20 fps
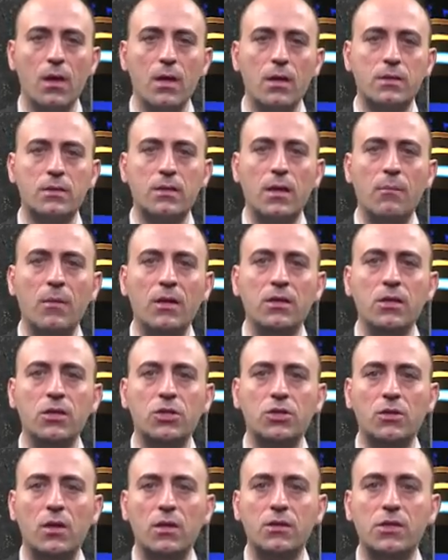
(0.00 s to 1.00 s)
Some
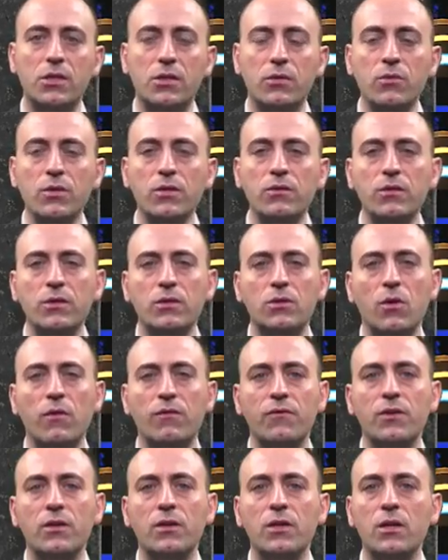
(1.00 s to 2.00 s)
additional circuitry is
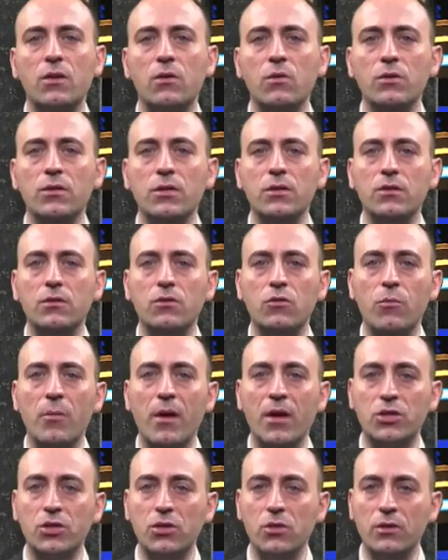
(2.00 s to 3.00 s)
often included to
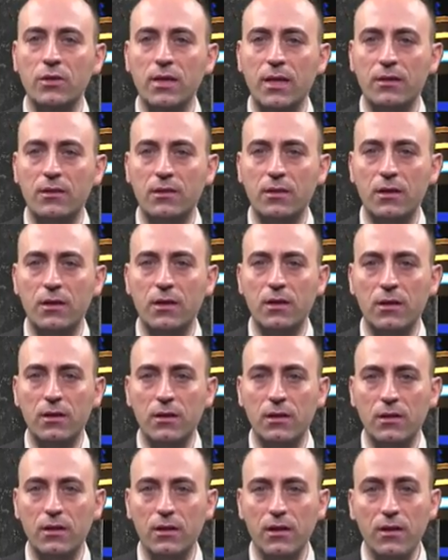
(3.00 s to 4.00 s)
make sure
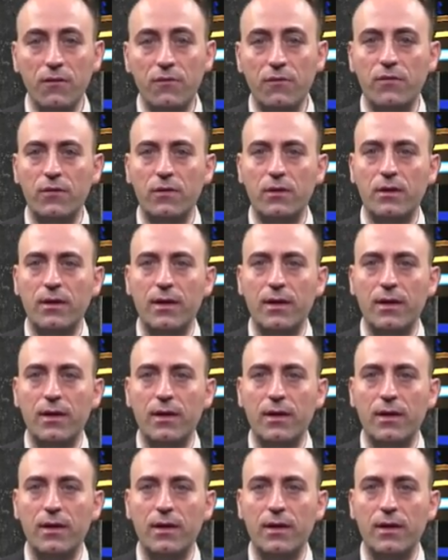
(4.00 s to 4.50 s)
that if